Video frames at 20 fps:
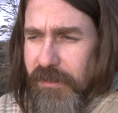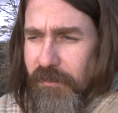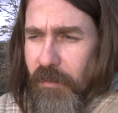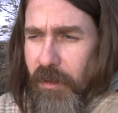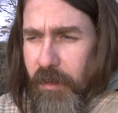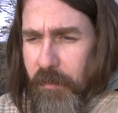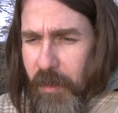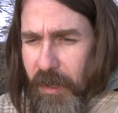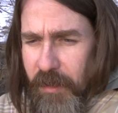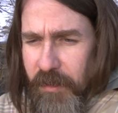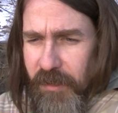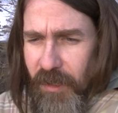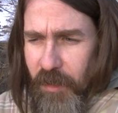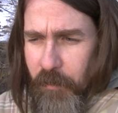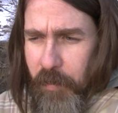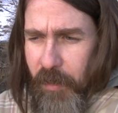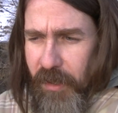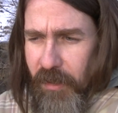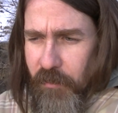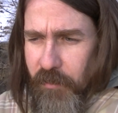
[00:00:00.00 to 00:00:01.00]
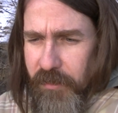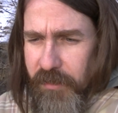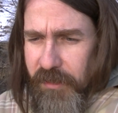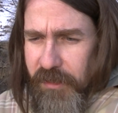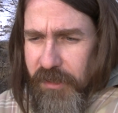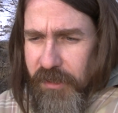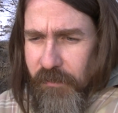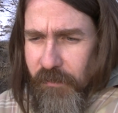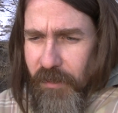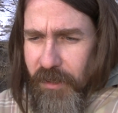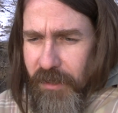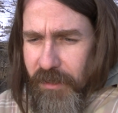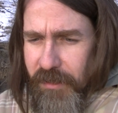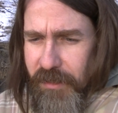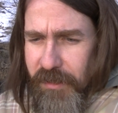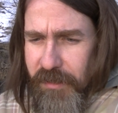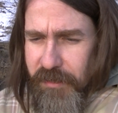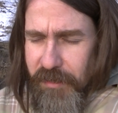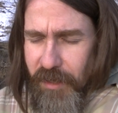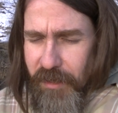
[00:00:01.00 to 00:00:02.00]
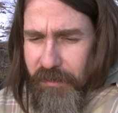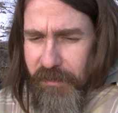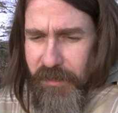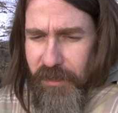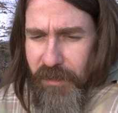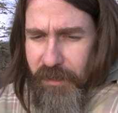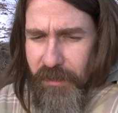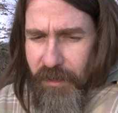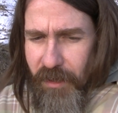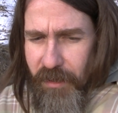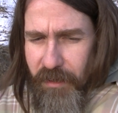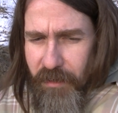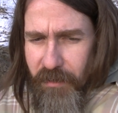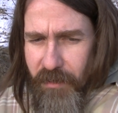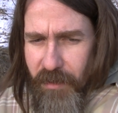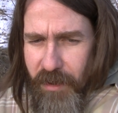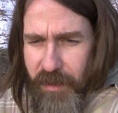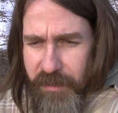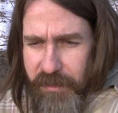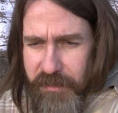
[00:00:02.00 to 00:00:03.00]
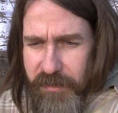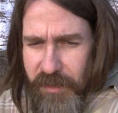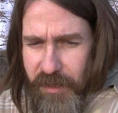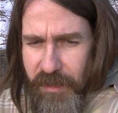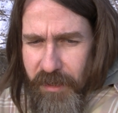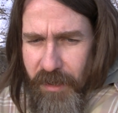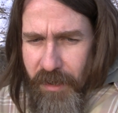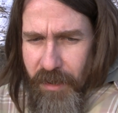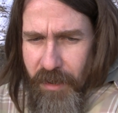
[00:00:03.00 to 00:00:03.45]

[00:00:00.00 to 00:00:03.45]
You want to make duck butter with each one of these, and you can hire on as a,